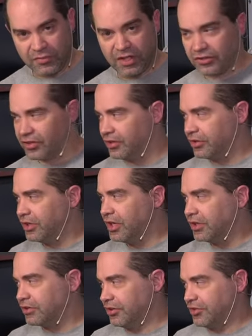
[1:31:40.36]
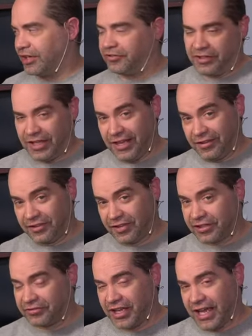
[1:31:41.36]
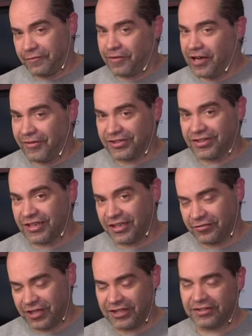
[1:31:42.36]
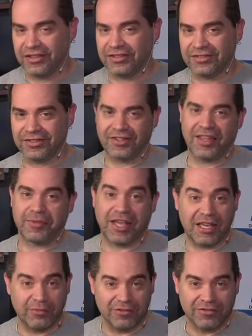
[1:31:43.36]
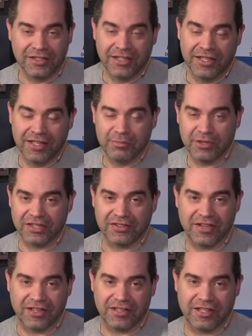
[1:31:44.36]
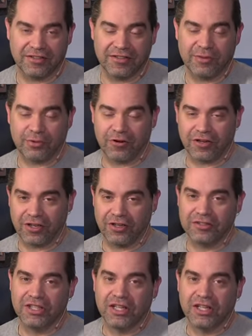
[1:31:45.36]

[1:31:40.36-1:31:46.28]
to, it's actually it's actually Cat five. It's not Ethernet. It's, it's the same cable, but it's not an Ethernet protocol.